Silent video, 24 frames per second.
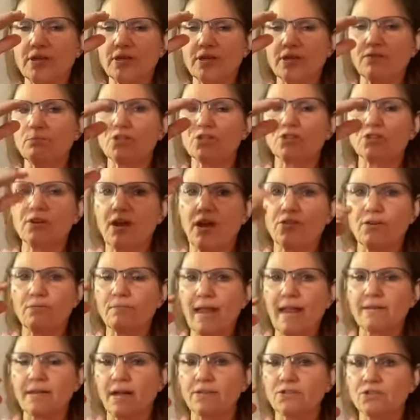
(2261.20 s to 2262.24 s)
even put your
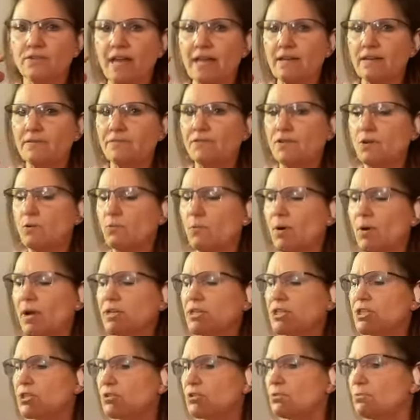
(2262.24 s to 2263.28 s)
other hand under
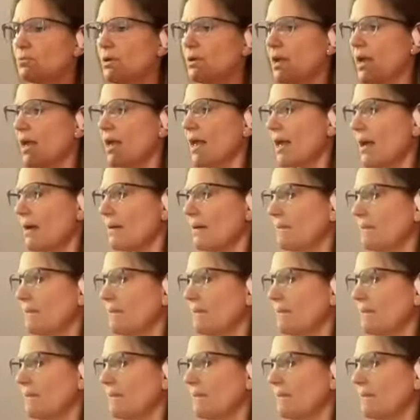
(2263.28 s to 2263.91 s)
that if you want to.